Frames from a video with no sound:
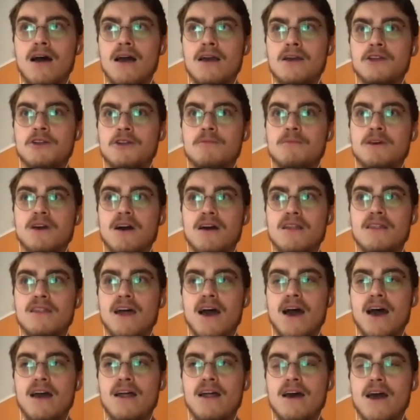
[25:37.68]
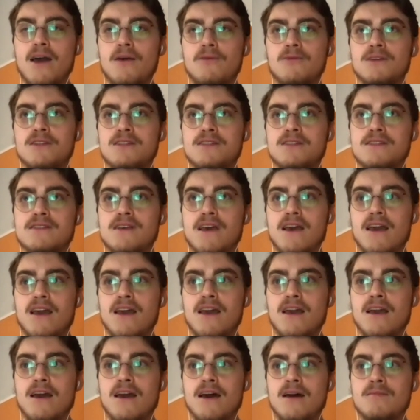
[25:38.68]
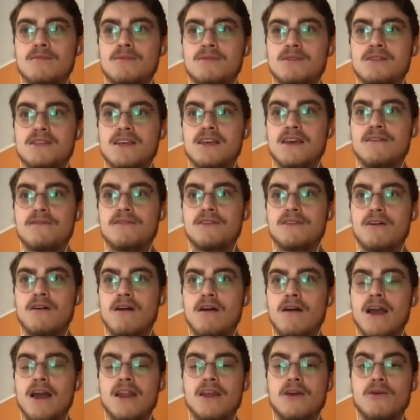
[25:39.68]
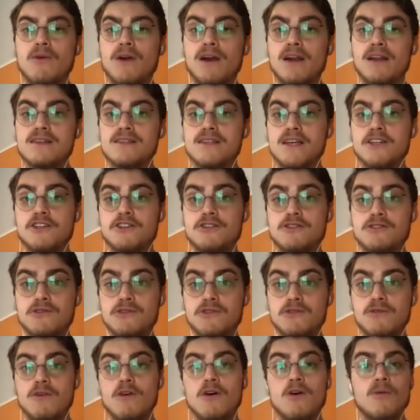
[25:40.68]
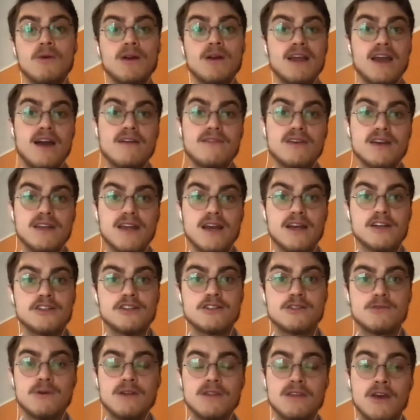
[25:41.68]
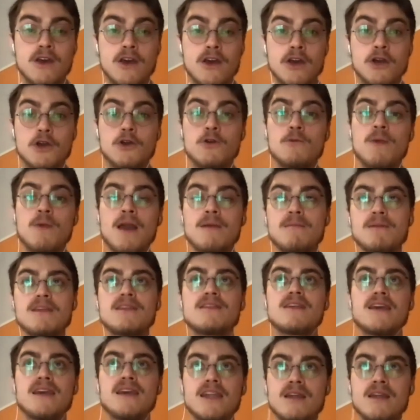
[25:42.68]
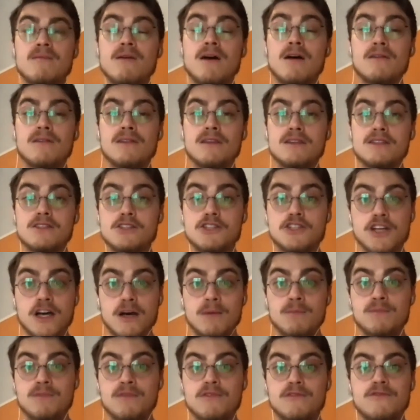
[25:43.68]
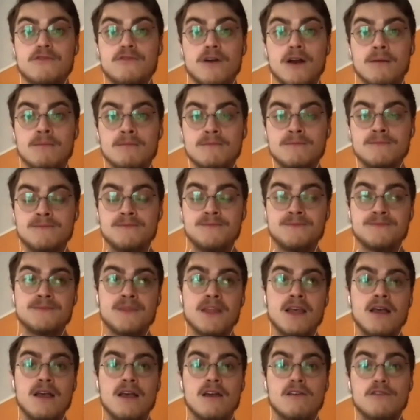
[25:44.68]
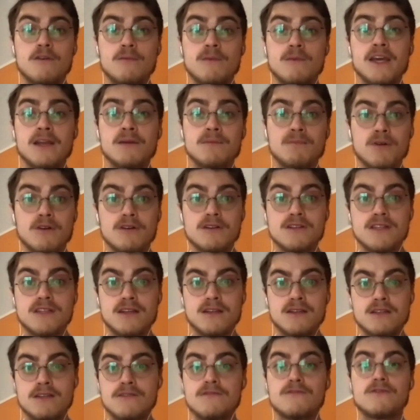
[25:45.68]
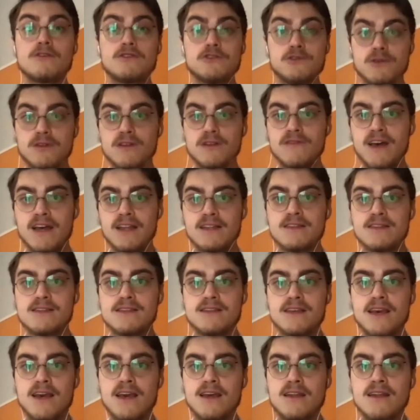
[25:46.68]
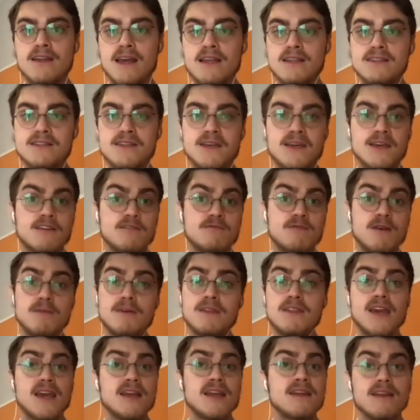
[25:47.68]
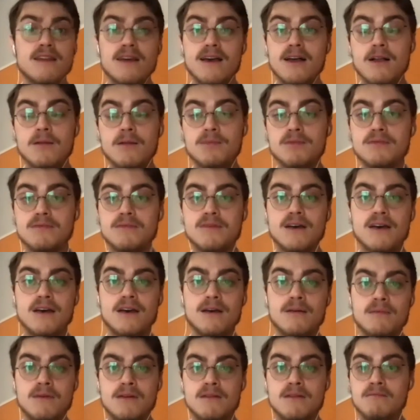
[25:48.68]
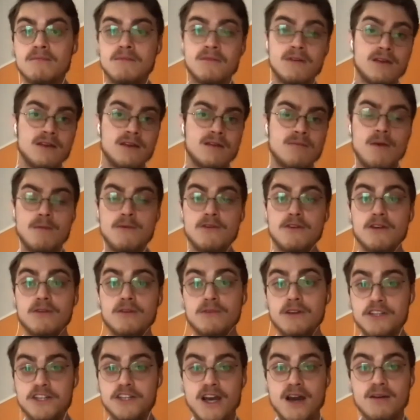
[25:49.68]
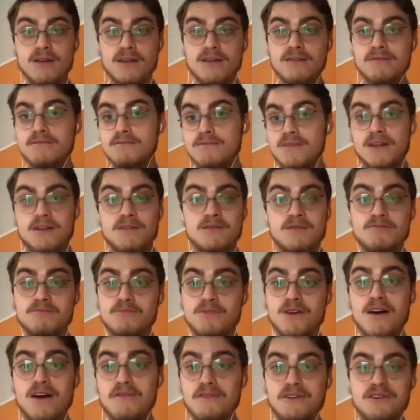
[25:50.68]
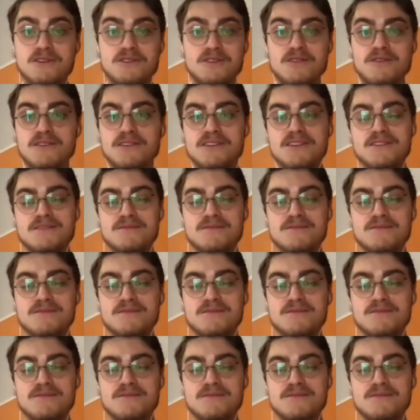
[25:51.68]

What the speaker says: beyond that, I would say see if there are any organizations who you already have connections with who might be thinking about this jump from from in-person to virtual events, and seeing if maybe they need help. And maybe you can reach out and offer your services.